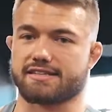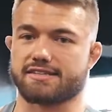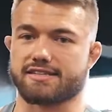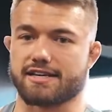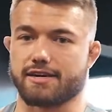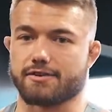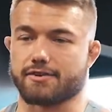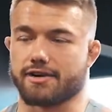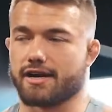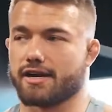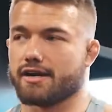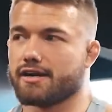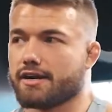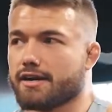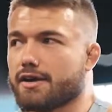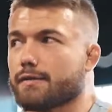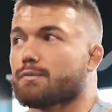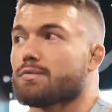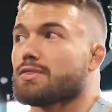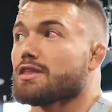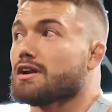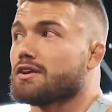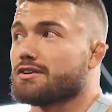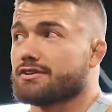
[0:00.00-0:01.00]
etc.
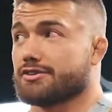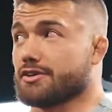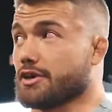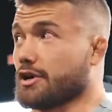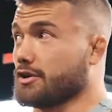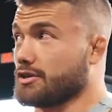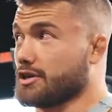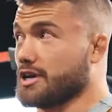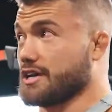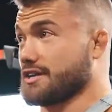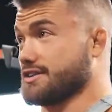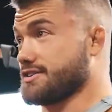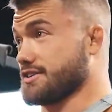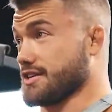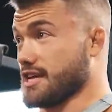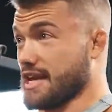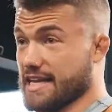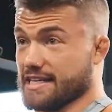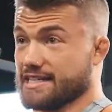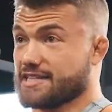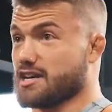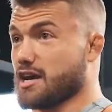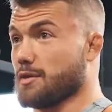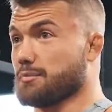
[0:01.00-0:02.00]
So
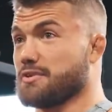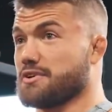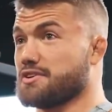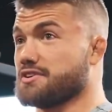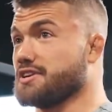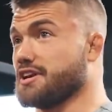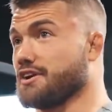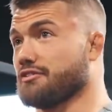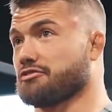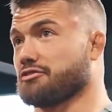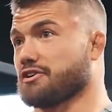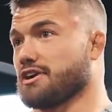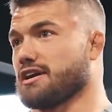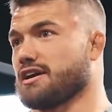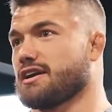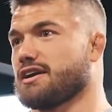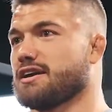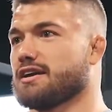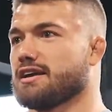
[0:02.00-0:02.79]
it's something different.